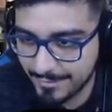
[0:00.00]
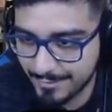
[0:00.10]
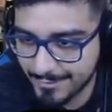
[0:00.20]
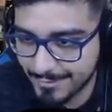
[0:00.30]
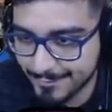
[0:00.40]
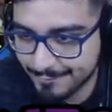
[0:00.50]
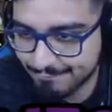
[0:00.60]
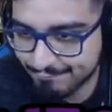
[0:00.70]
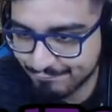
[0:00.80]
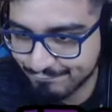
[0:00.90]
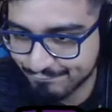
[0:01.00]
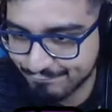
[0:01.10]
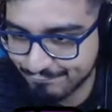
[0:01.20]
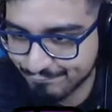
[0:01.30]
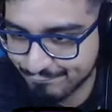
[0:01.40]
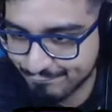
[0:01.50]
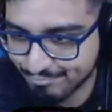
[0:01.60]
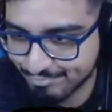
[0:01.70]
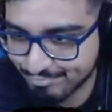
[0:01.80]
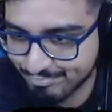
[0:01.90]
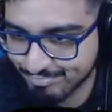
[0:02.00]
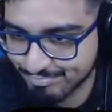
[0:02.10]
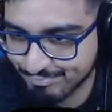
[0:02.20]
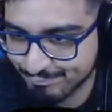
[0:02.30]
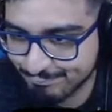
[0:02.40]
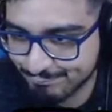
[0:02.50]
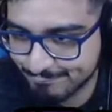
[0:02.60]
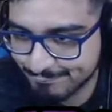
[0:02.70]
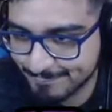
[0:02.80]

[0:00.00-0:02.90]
(no one is talking)